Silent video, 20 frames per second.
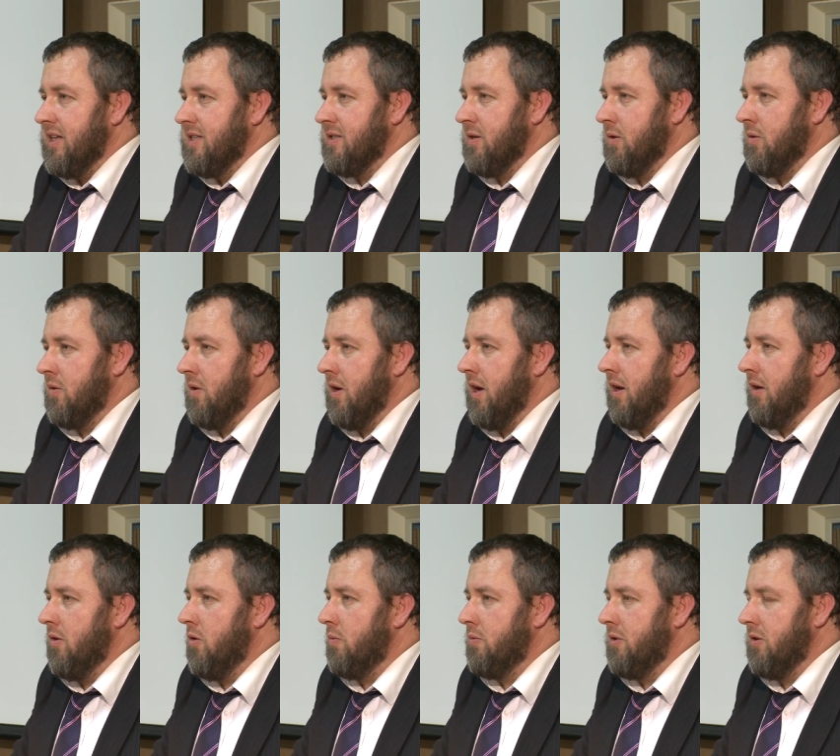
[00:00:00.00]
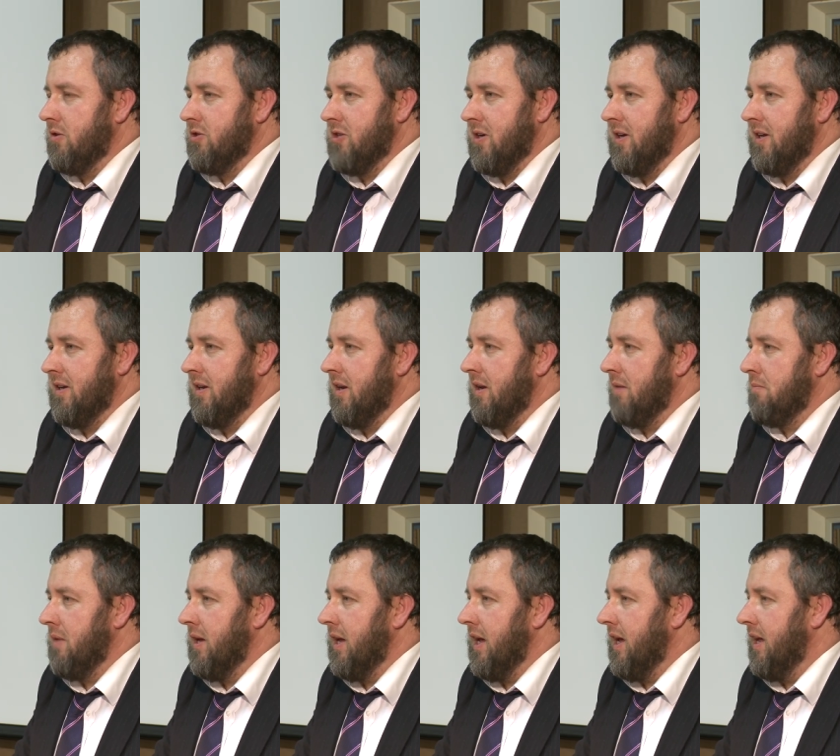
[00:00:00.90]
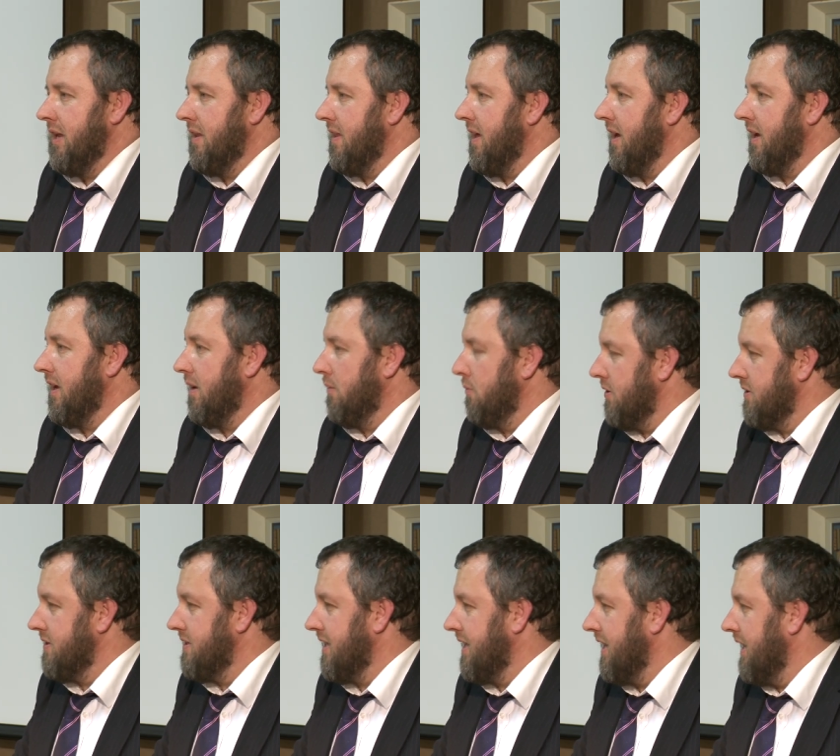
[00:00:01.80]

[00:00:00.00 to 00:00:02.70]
So I hope you'll join me in thanking once